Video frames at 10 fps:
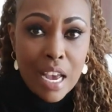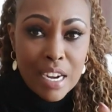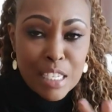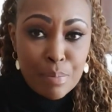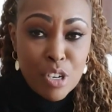
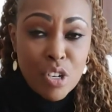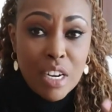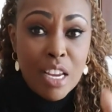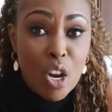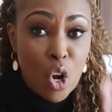and
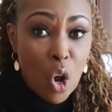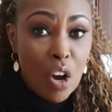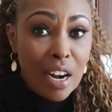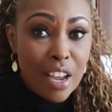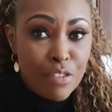especially
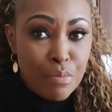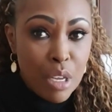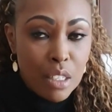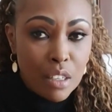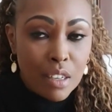long life
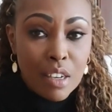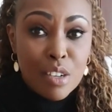milk,